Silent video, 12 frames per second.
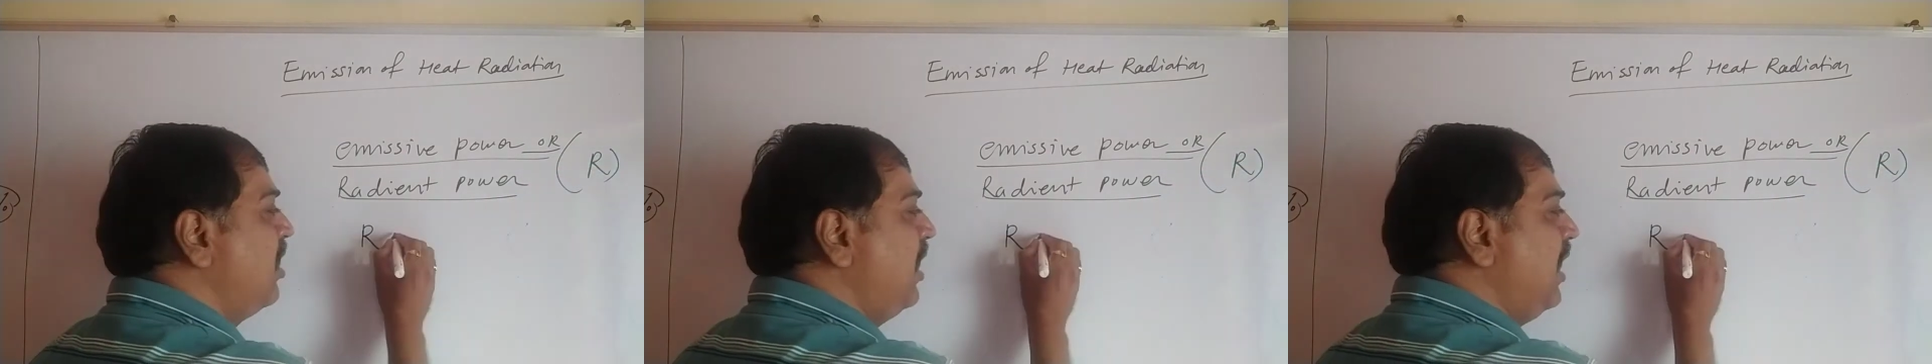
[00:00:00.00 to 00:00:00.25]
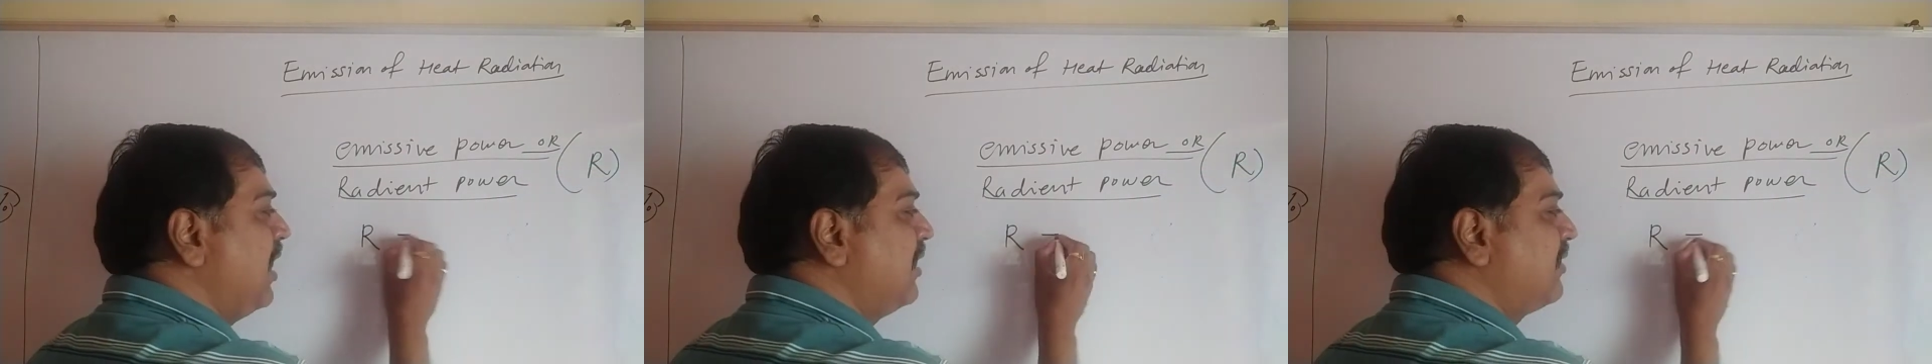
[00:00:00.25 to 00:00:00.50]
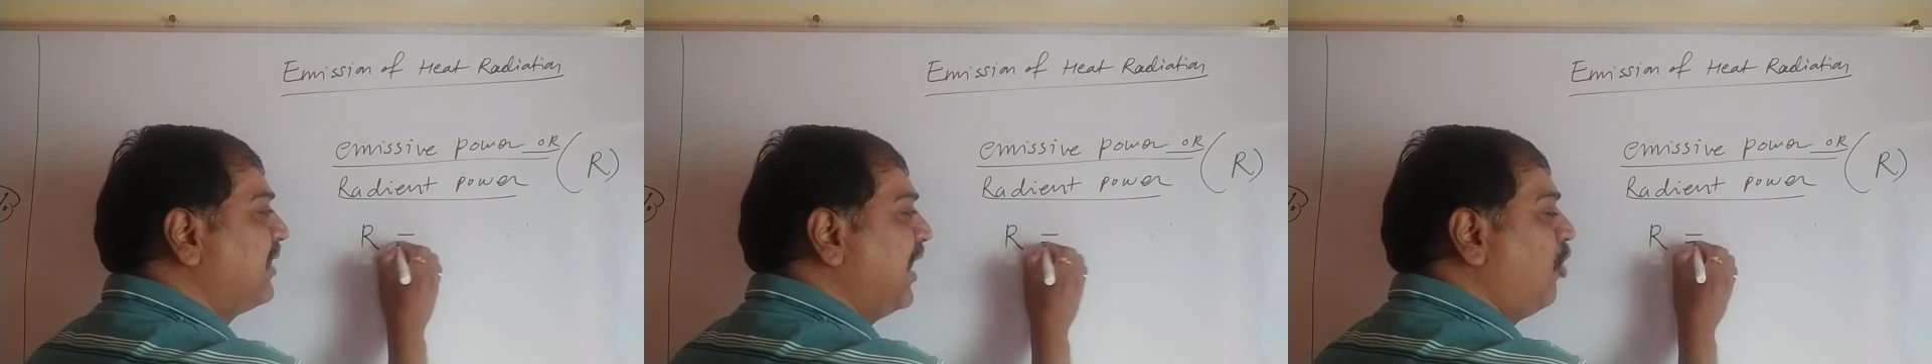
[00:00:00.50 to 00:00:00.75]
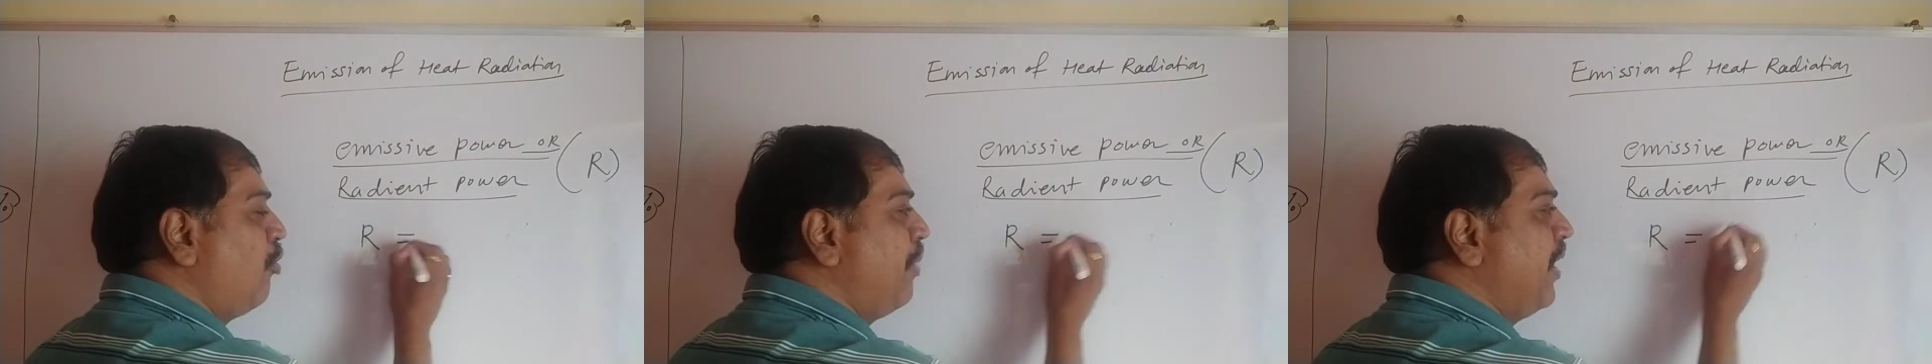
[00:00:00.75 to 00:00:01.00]
and is
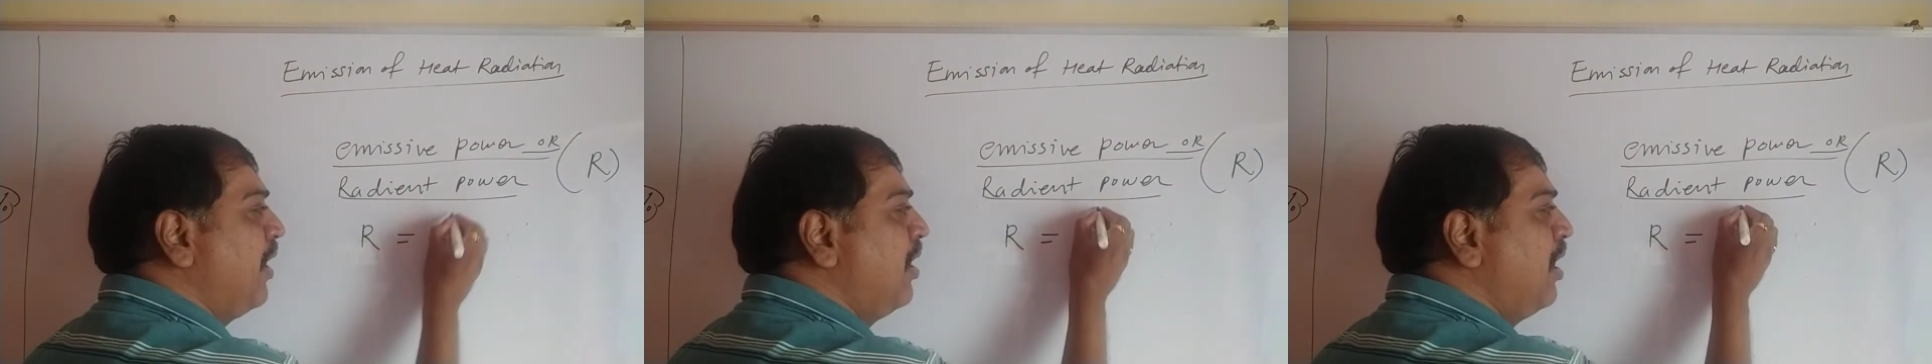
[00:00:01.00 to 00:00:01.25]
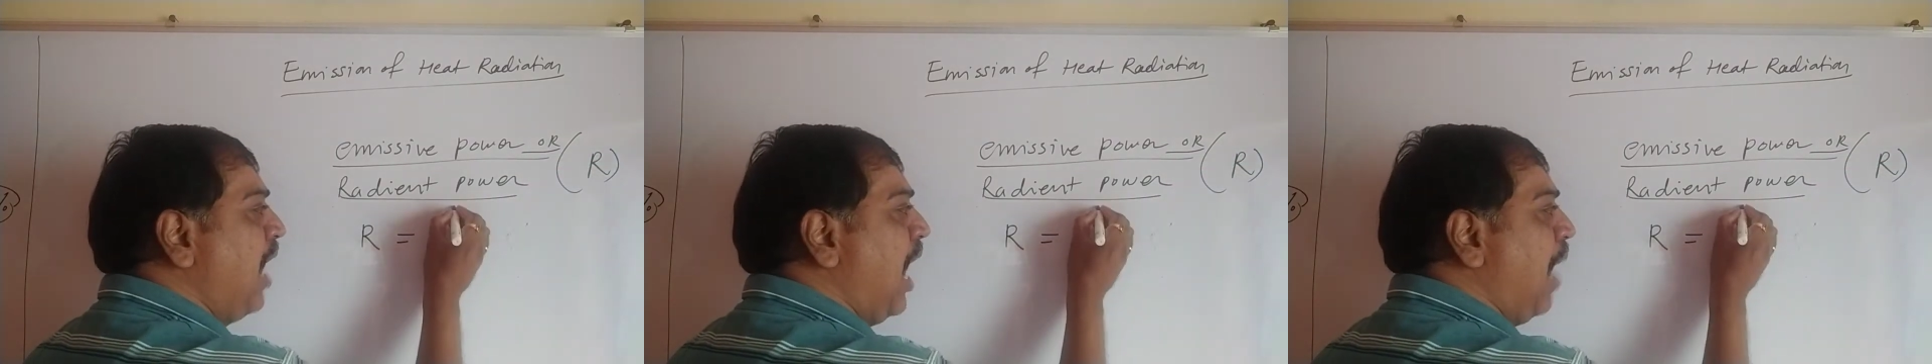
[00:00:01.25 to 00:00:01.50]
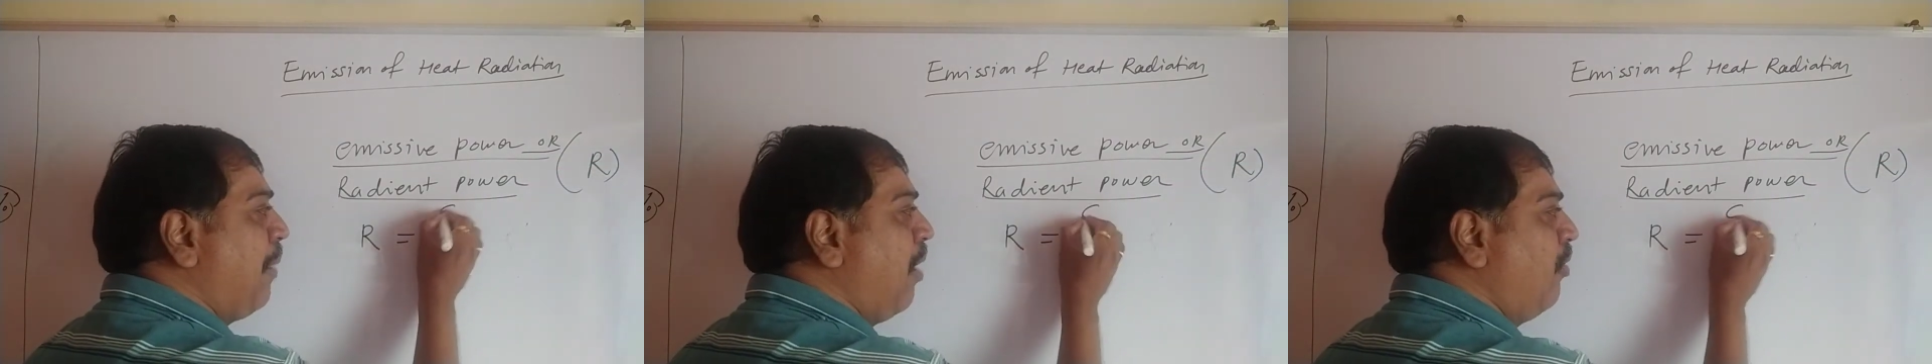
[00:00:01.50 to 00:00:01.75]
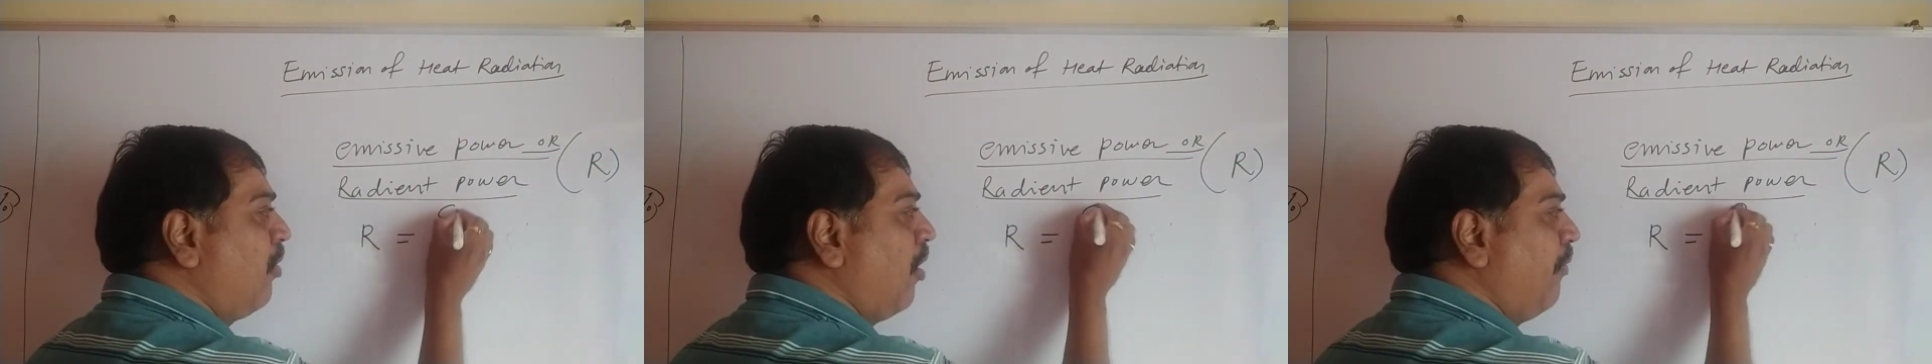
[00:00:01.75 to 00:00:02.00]
said to be
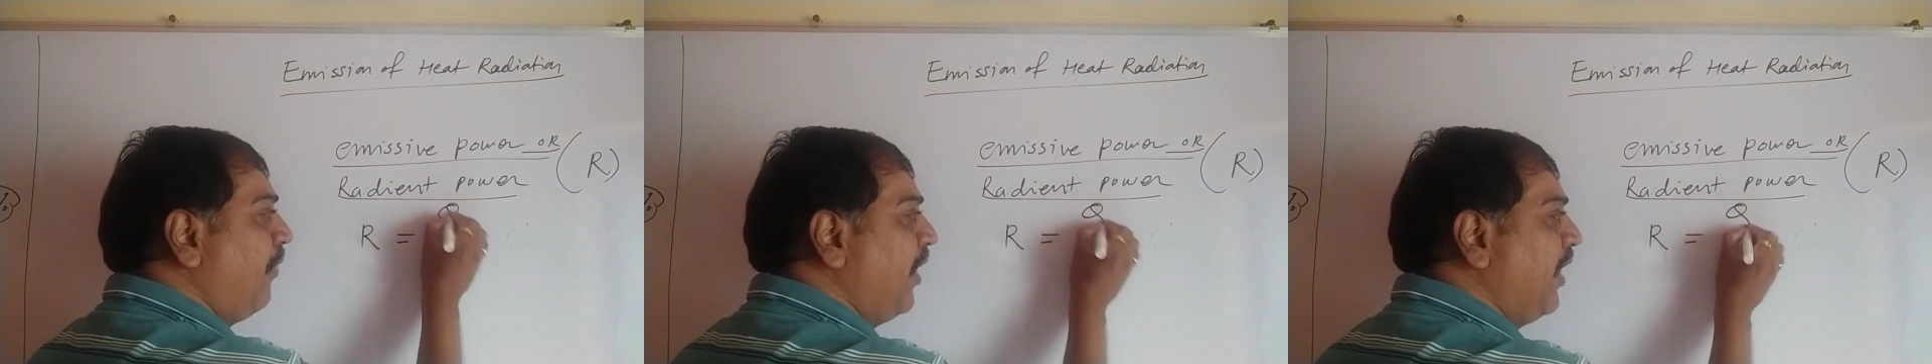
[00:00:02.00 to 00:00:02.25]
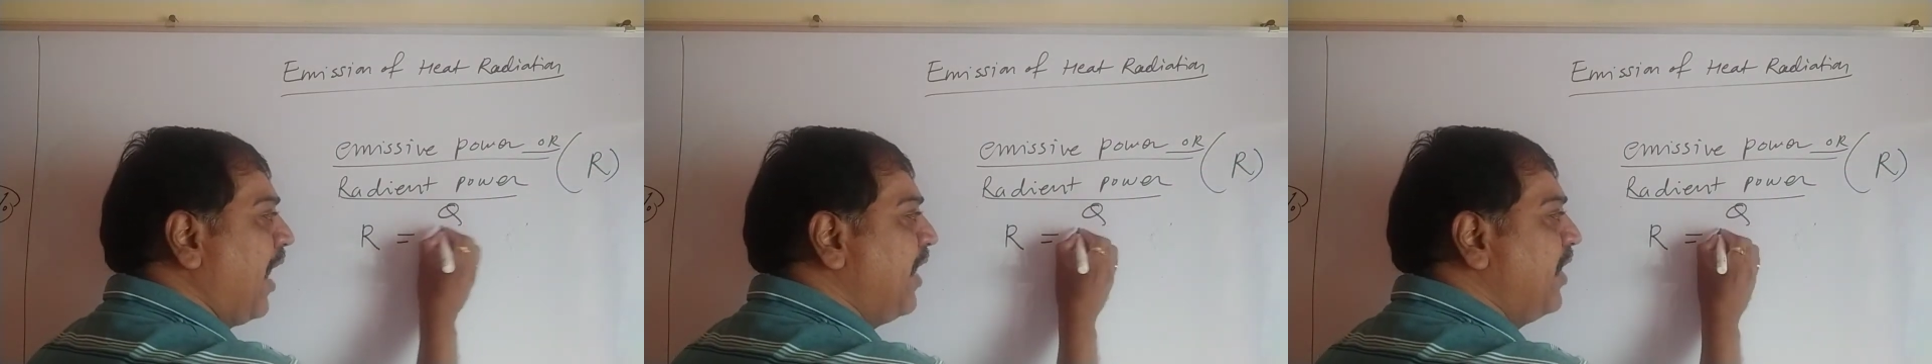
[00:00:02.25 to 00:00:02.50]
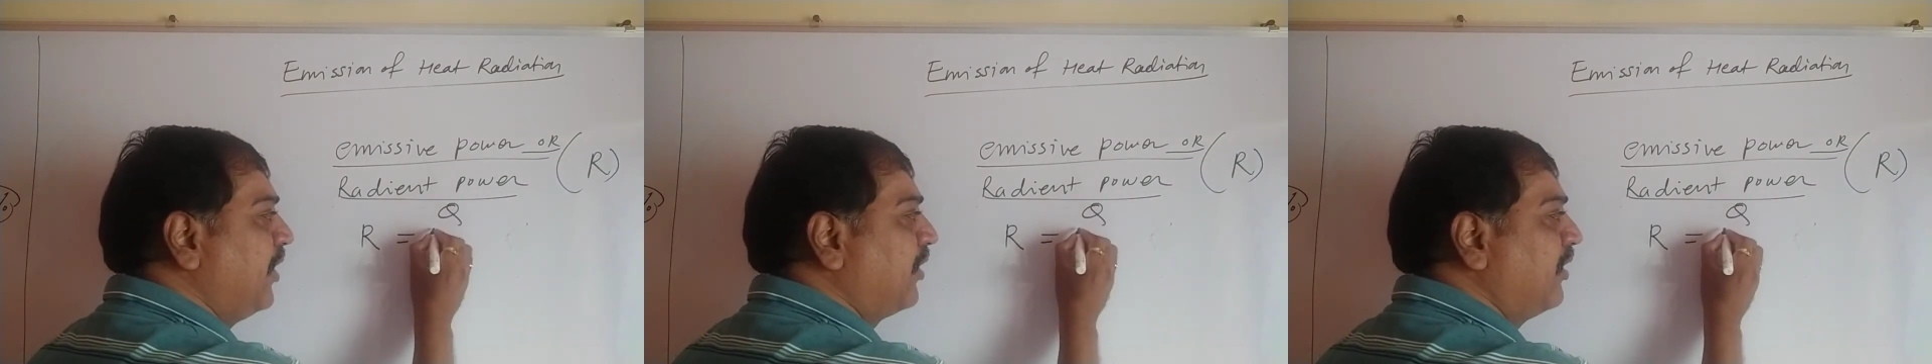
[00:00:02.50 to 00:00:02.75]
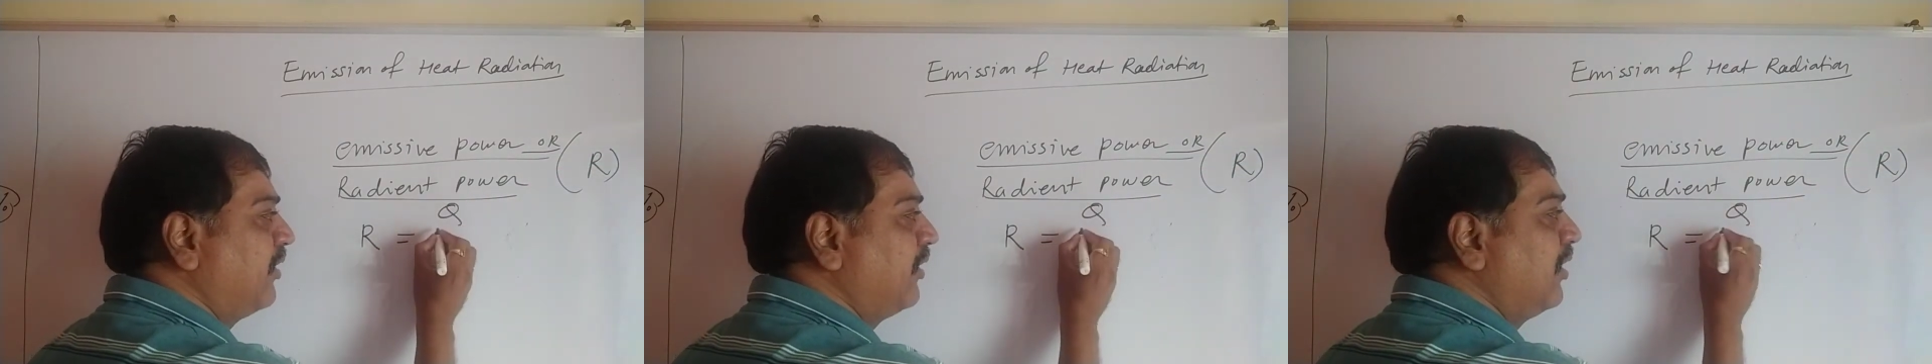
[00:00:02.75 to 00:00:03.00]
amount of heat
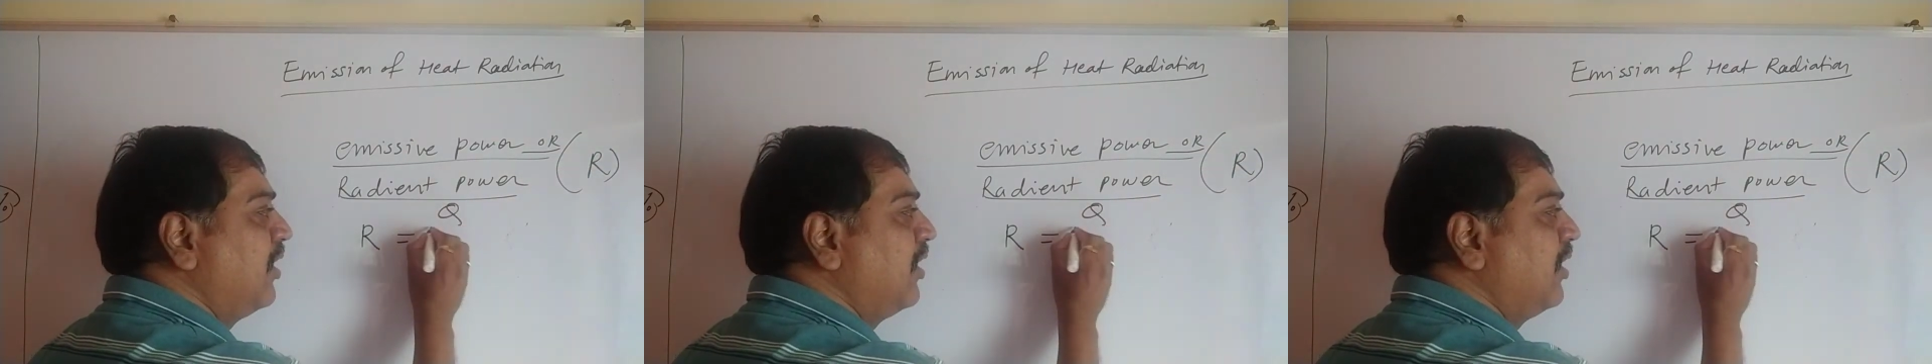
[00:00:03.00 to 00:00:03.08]
radiations